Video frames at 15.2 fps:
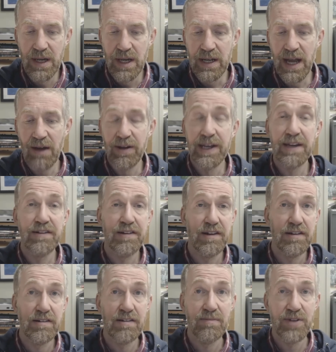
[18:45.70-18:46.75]
Now, he
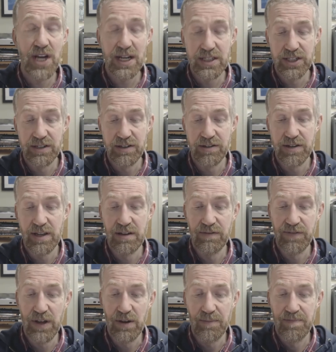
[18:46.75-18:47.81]
considers objections to this
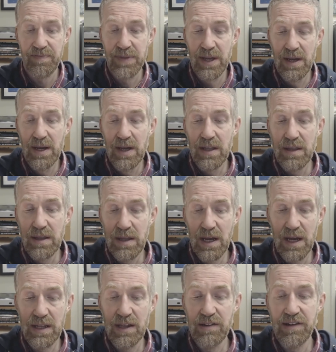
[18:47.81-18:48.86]
view,
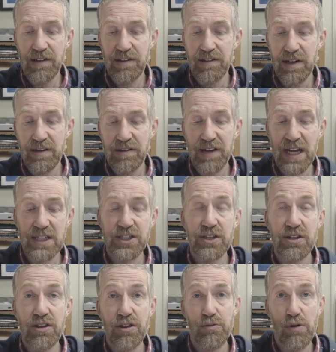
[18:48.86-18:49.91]
and this is
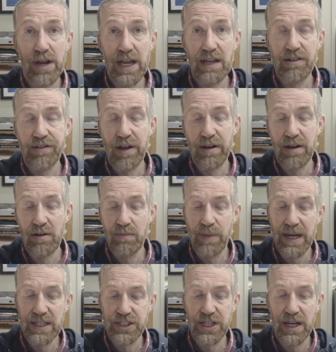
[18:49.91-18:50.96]
section 3, starting on
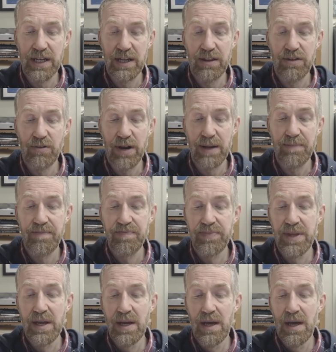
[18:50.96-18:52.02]
page 93.
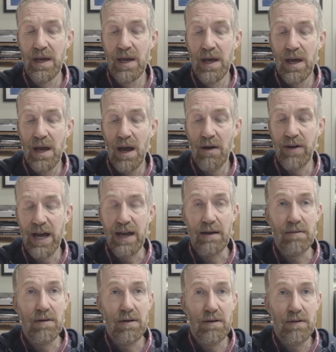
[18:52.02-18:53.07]
Okay,
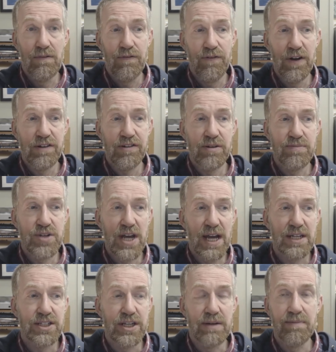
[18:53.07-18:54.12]
first
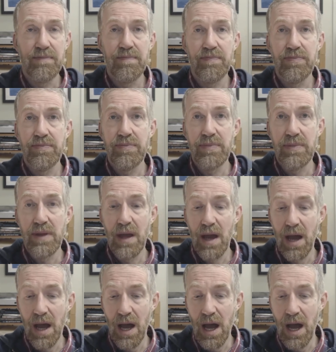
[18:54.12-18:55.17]
objection.
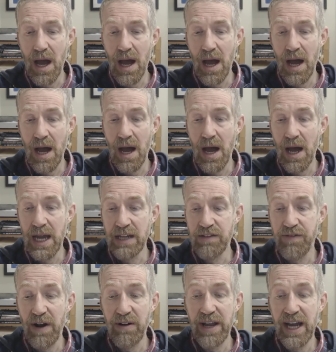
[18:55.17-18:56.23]
It's
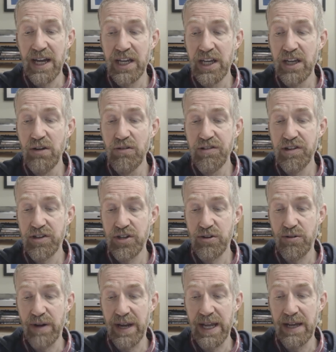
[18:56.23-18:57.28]
very
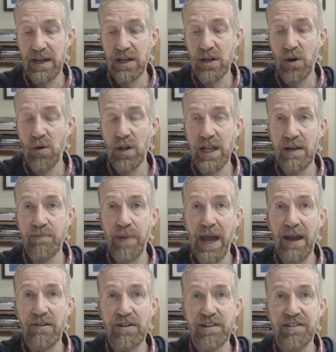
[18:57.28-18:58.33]
accusatory, calling
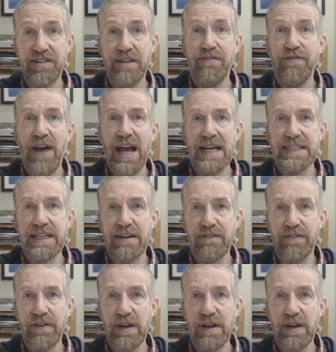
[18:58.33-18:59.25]
parents defective.